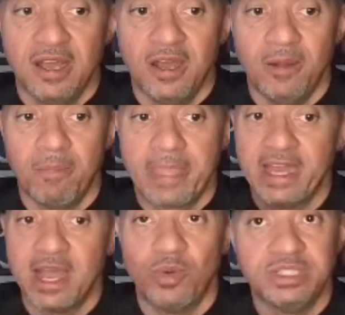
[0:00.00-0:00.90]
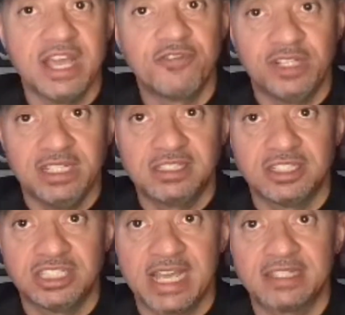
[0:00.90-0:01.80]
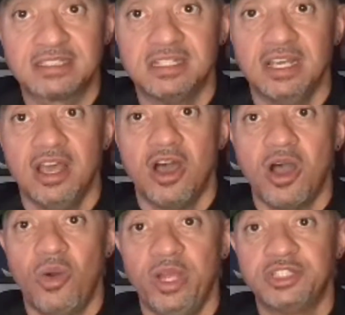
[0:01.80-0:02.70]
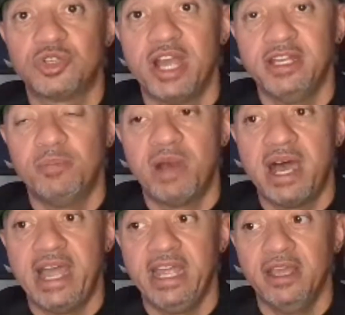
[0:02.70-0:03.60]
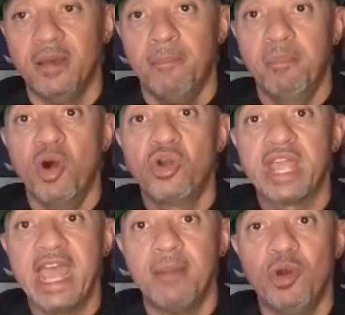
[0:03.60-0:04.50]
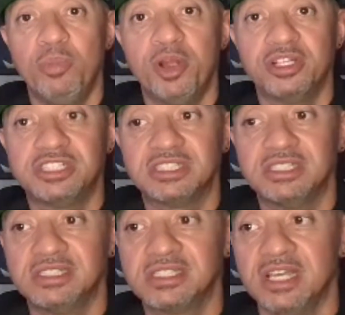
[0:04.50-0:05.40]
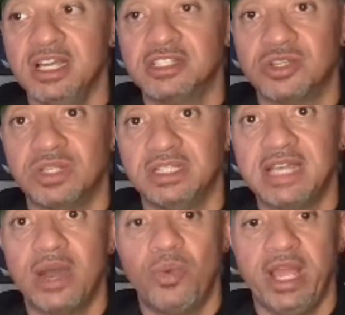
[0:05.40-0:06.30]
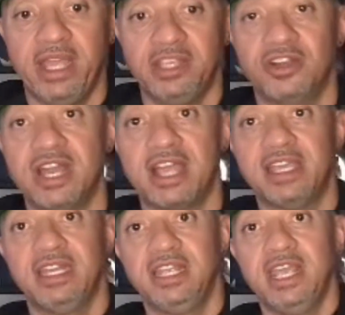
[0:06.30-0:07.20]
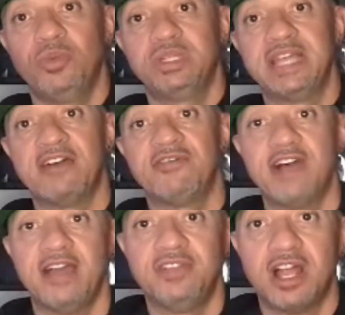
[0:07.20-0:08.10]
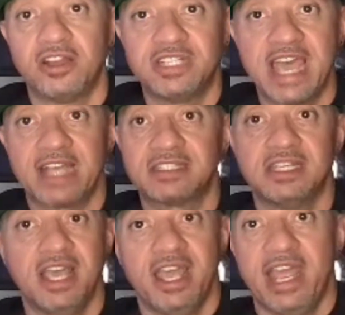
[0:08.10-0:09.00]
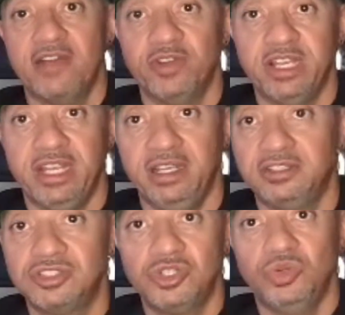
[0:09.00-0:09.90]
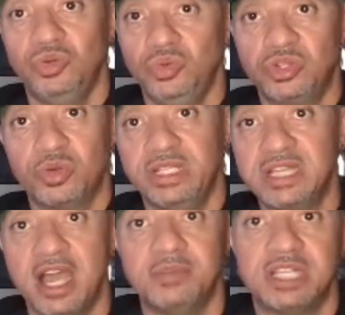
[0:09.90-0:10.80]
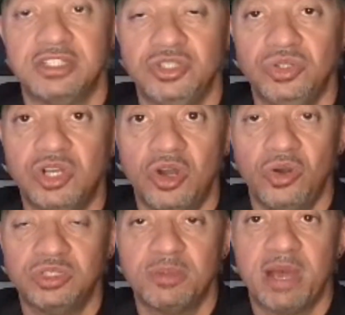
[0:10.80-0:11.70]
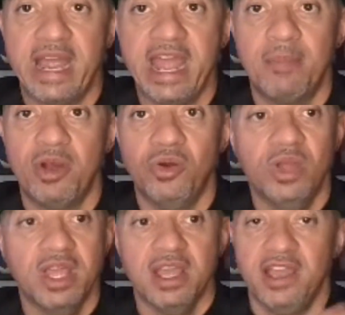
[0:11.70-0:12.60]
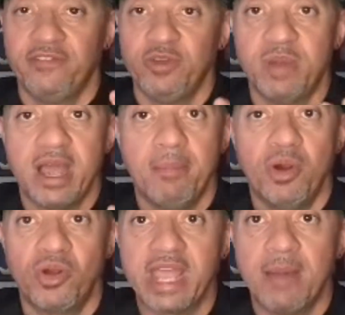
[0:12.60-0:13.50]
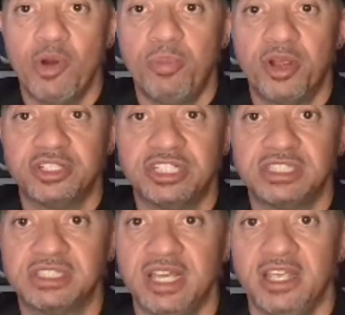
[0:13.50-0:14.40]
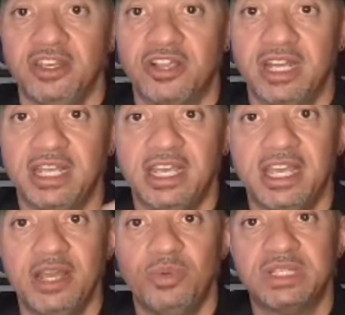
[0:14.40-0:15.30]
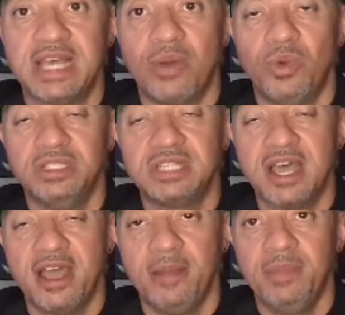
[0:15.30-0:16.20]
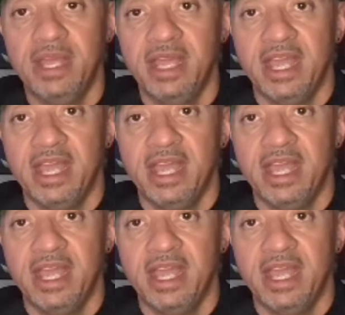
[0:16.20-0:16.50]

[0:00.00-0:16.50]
And I would definitely suggest always trying to buy bulk ammo purchases, so that way you're not getting hit with that $5 tax every 2-3 times that you go to buy ammo. If you buy a bulk ammo purchase, you're going to get hit with that one time.